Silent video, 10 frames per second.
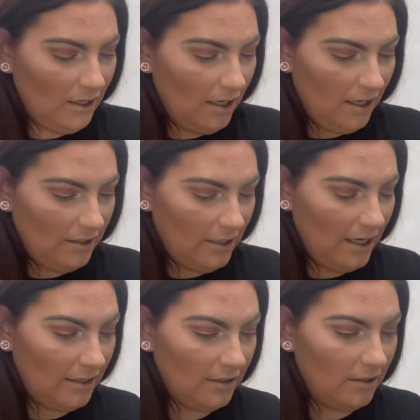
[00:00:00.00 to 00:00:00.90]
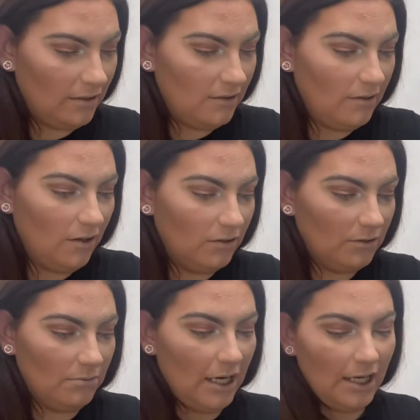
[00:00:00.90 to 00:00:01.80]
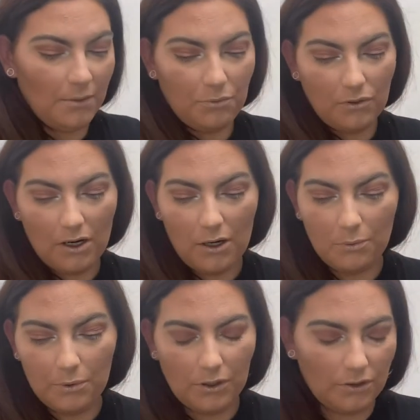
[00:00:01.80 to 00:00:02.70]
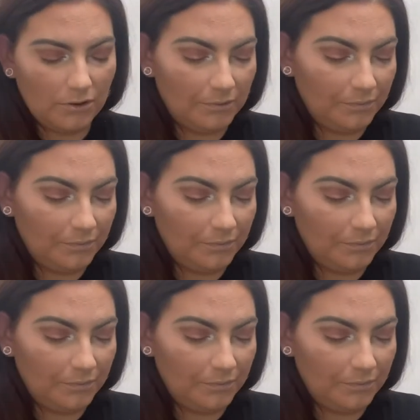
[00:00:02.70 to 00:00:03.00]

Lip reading: And then on my brow bone,